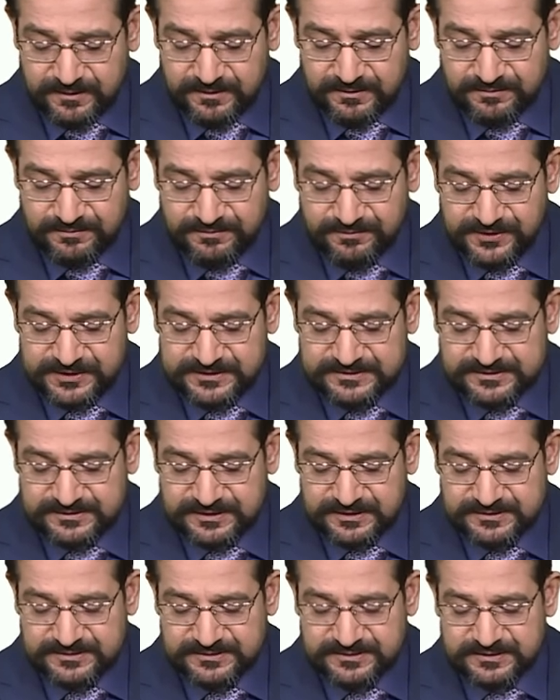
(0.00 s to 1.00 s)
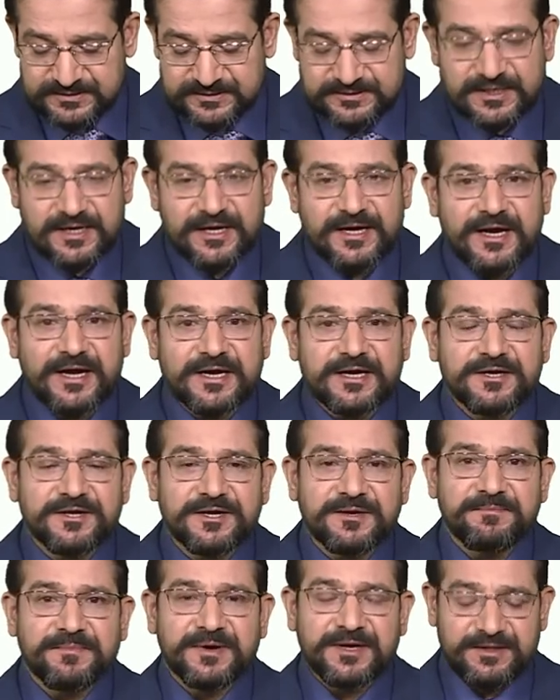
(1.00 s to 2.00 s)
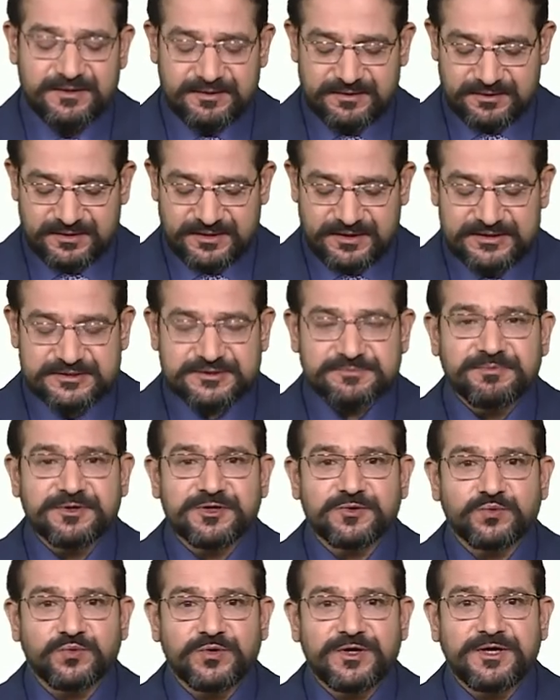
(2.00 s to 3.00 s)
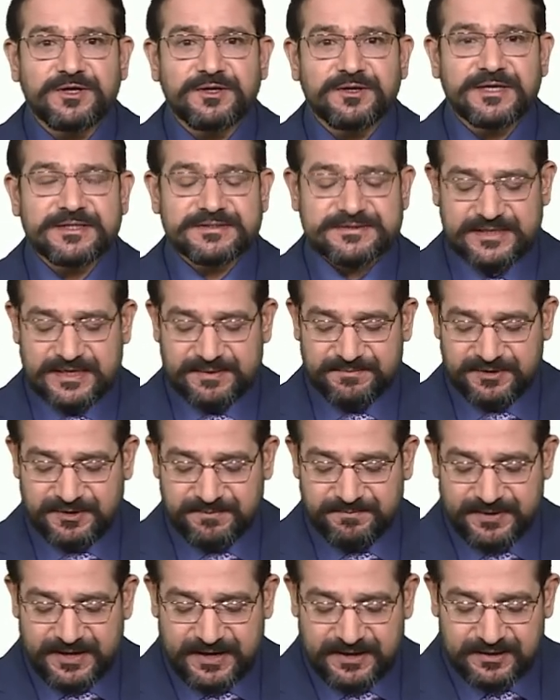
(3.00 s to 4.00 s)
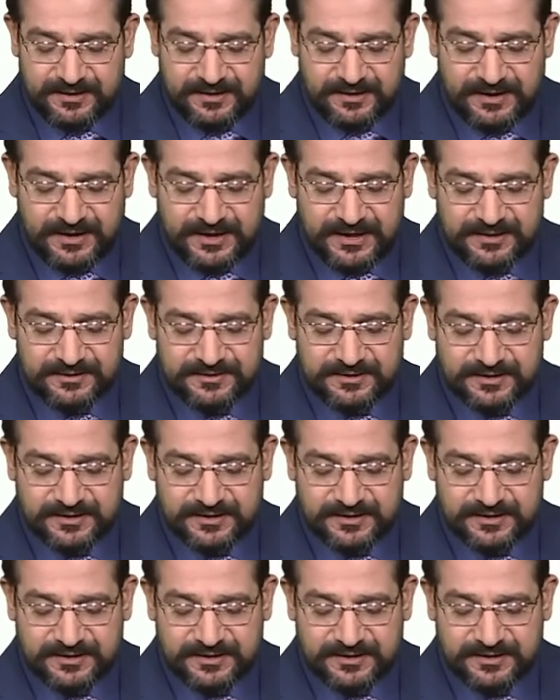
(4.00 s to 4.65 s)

this istisna agreement is between the Islamic bank and the